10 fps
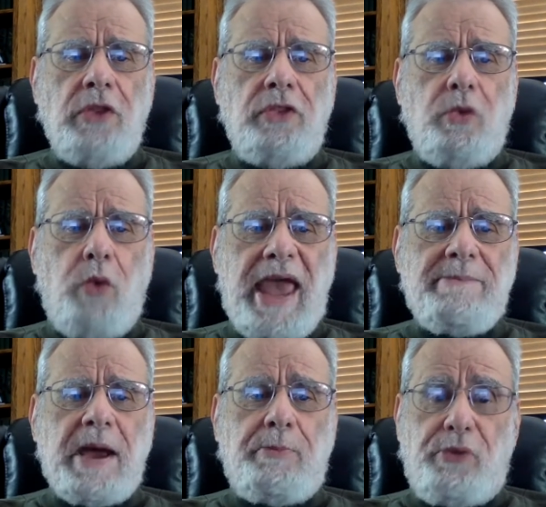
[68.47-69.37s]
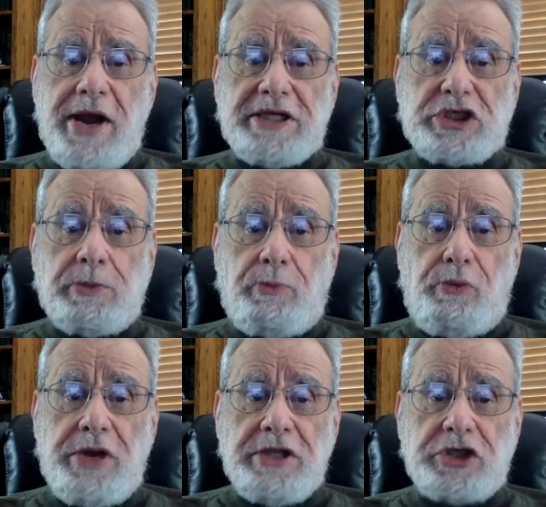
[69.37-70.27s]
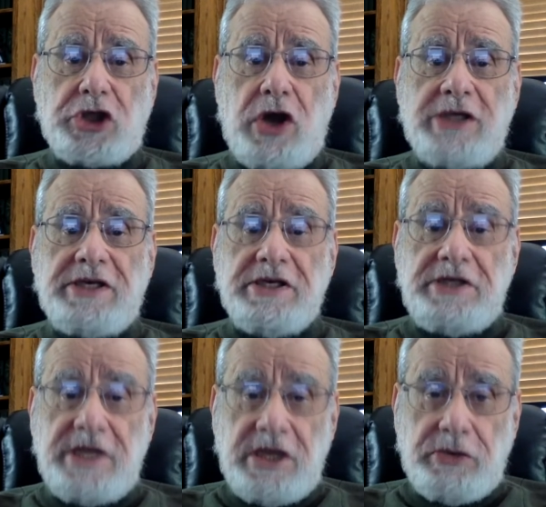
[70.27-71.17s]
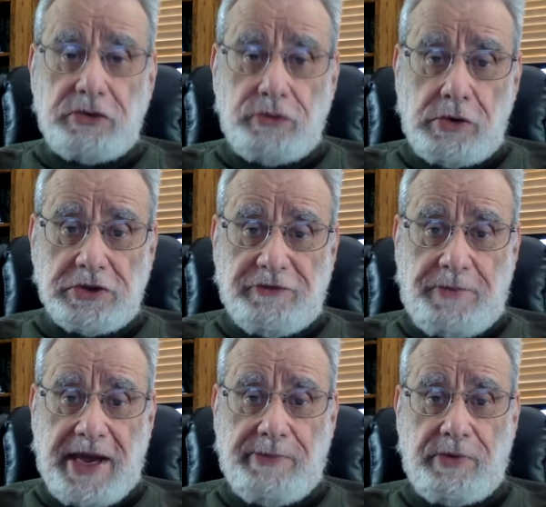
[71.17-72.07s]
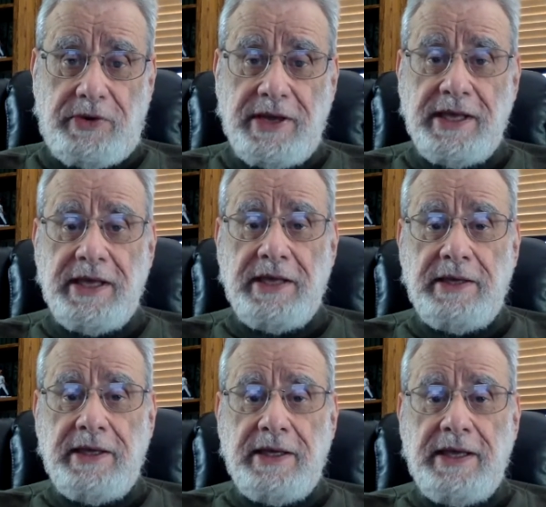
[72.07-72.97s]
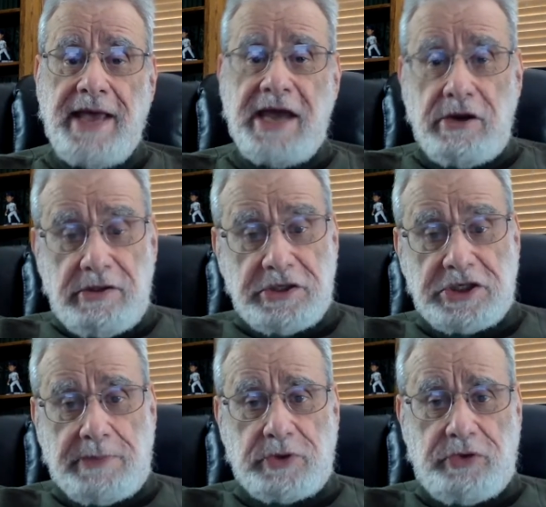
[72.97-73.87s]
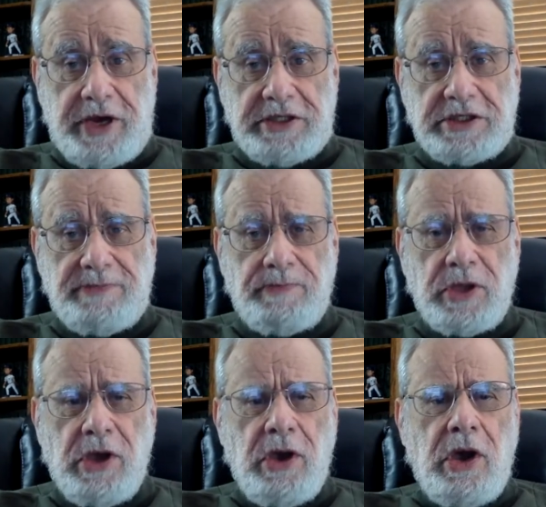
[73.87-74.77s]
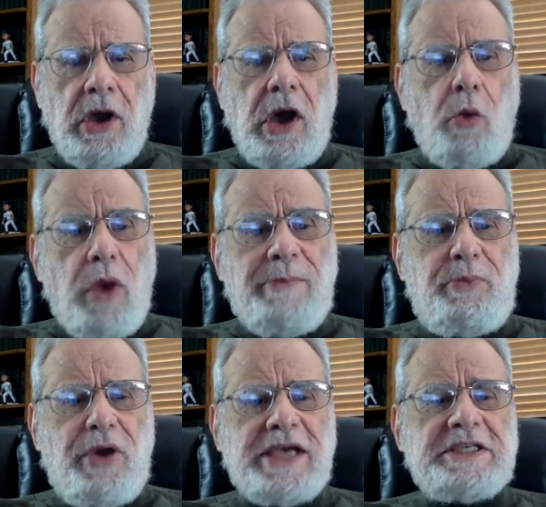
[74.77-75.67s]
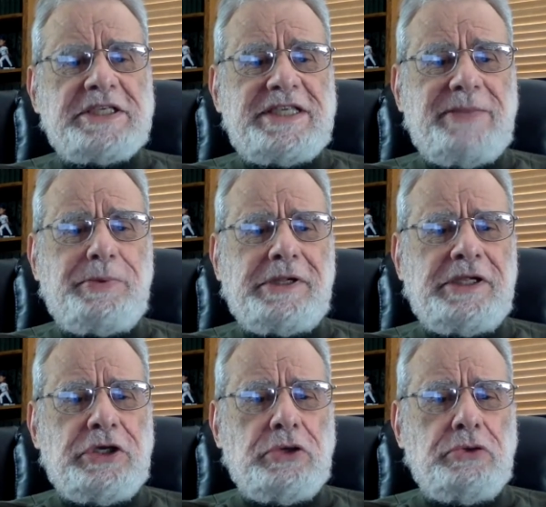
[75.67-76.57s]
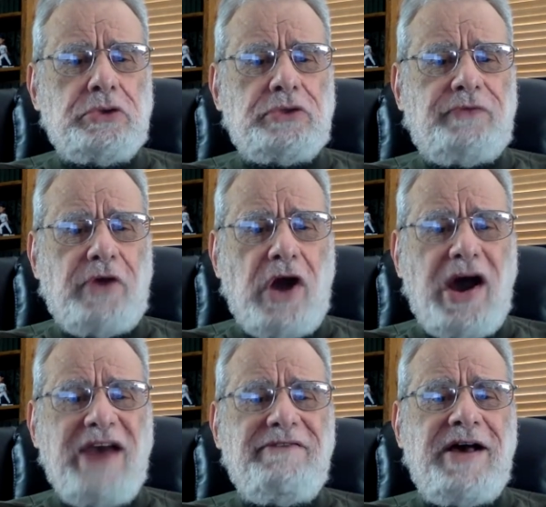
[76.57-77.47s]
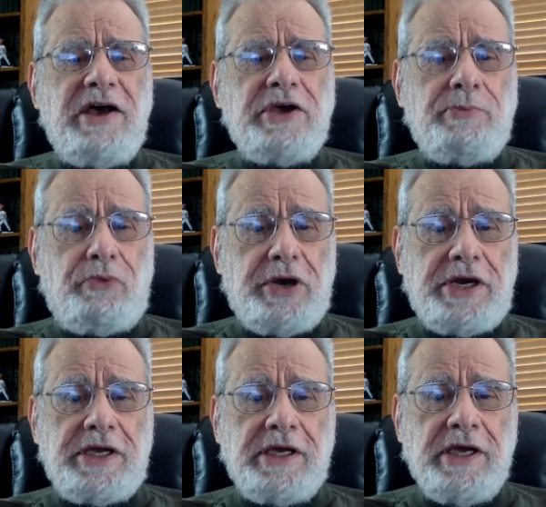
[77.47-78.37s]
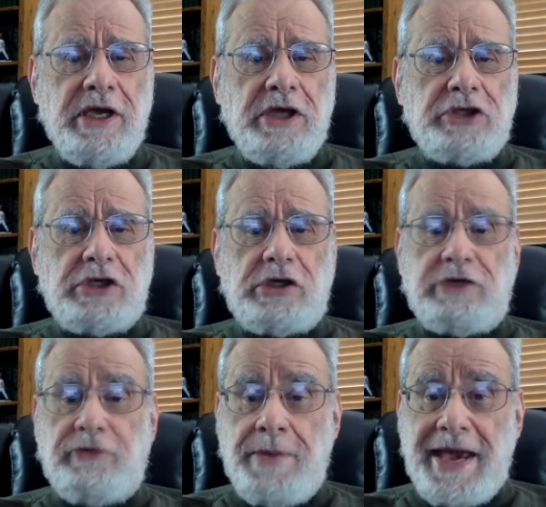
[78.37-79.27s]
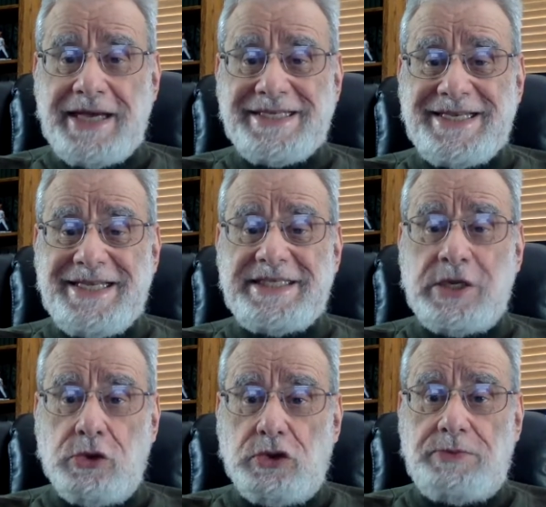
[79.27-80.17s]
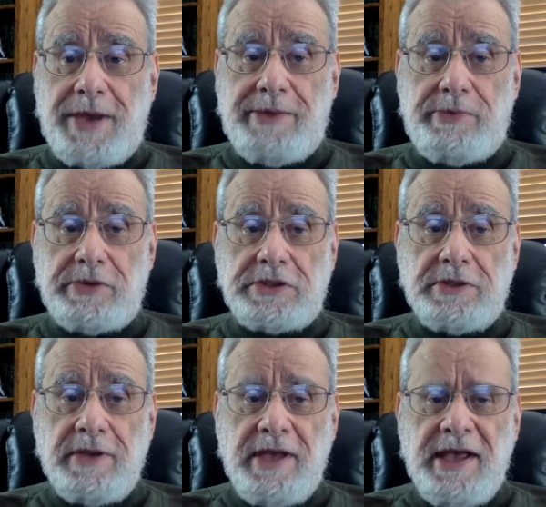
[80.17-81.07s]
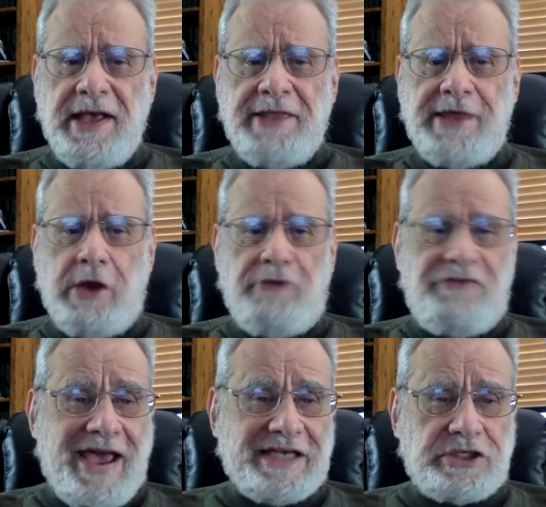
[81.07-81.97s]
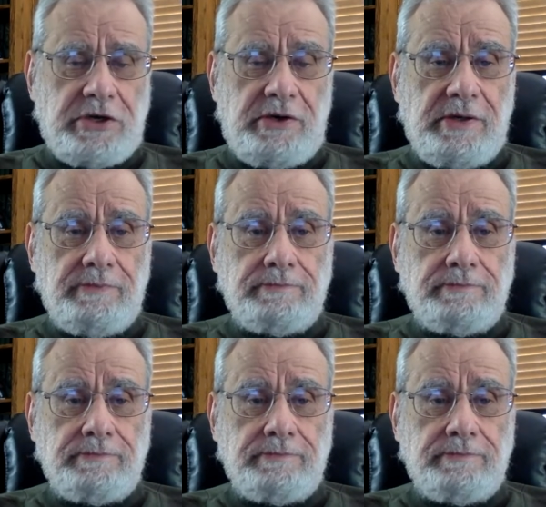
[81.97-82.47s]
the web press prints on continuous rolls of paper and other substrates. A web press is typically used for high-volume printing, such as for magazines and newspapers. They are faster